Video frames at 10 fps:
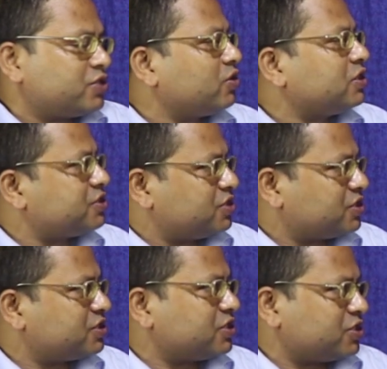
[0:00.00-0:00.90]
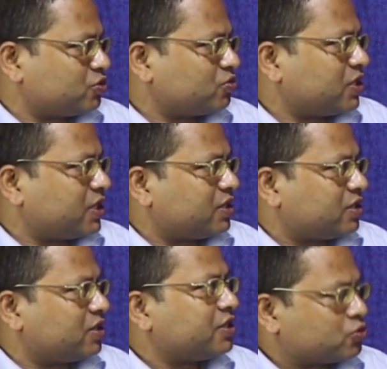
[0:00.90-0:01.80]
all these things in school
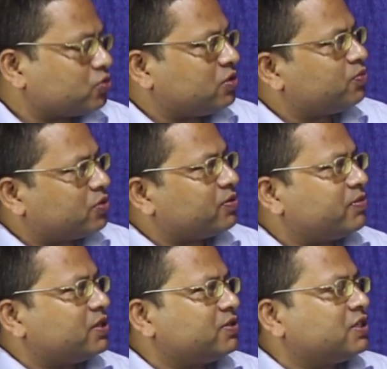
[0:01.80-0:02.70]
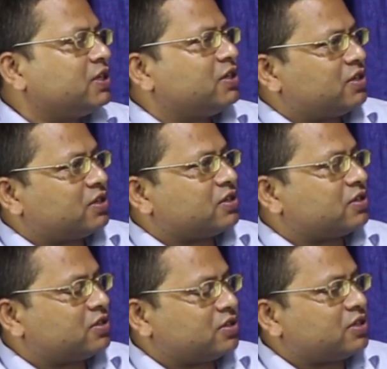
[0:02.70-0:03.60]
and school probably,
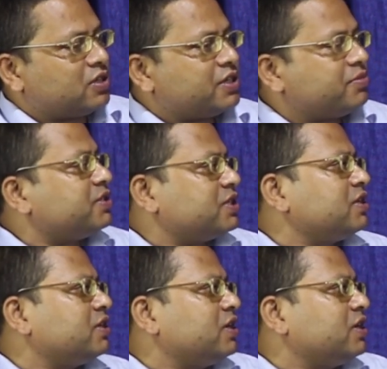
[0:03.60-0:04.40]
let me tell,